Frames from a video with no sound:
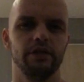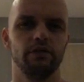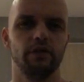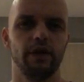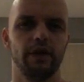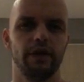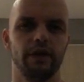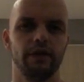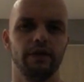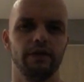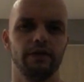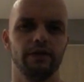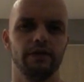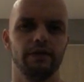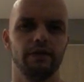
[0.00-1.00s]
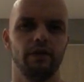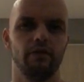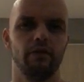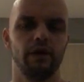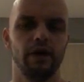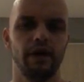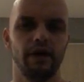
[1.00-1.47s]
training, you
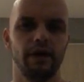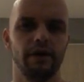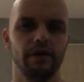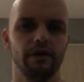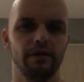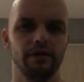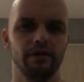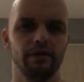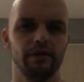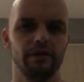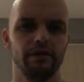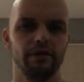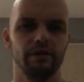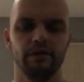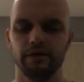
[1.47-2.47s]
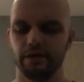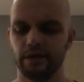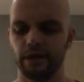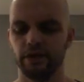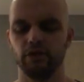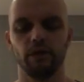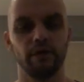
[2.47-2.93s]
know, and
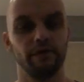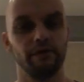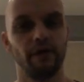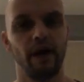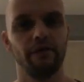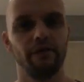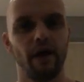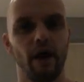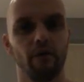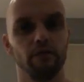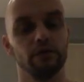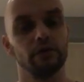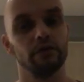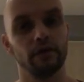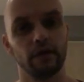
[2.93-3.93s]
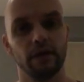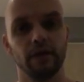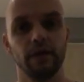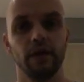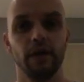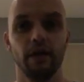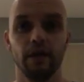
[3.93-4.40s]
they train 5 hours, and
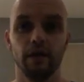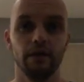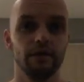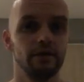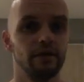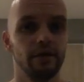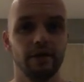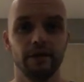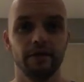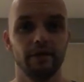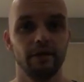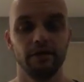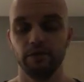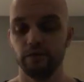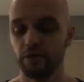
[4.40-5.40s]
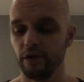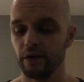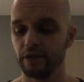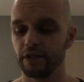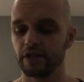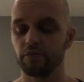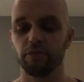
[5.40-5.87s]
and you
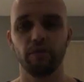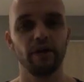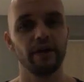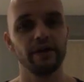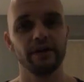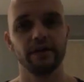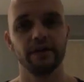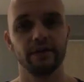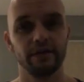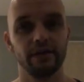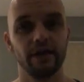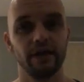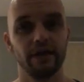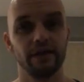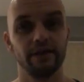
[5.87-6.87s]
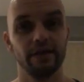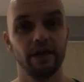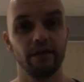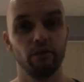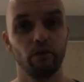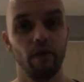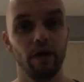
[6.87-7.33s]
can spread the
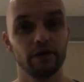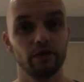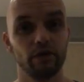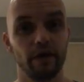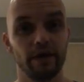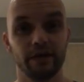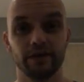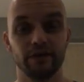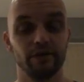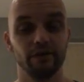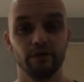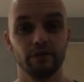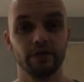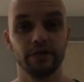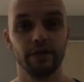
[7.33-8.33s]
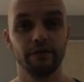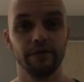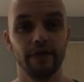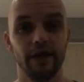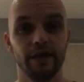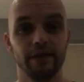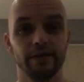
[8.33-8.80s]
day one training to those
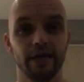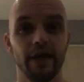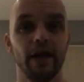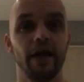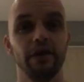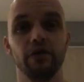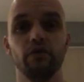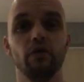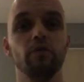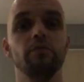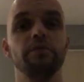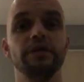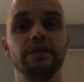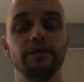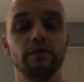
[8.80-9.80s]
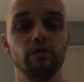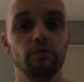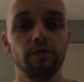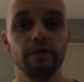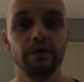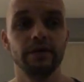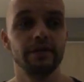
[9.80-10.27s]
7 days, and you'll
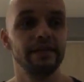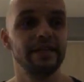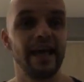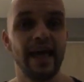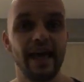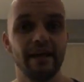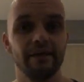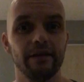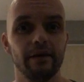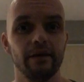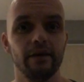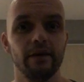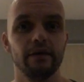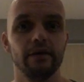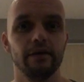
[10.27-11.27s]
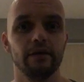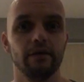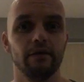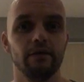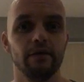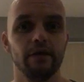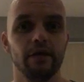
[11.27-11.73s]
be dead, you
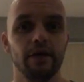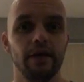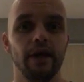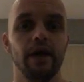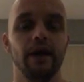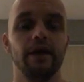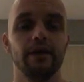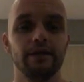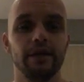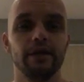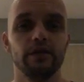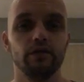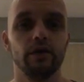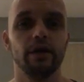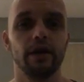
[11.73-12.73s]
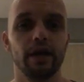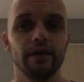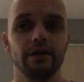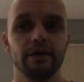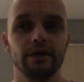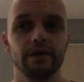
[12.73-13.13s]
know. And they train like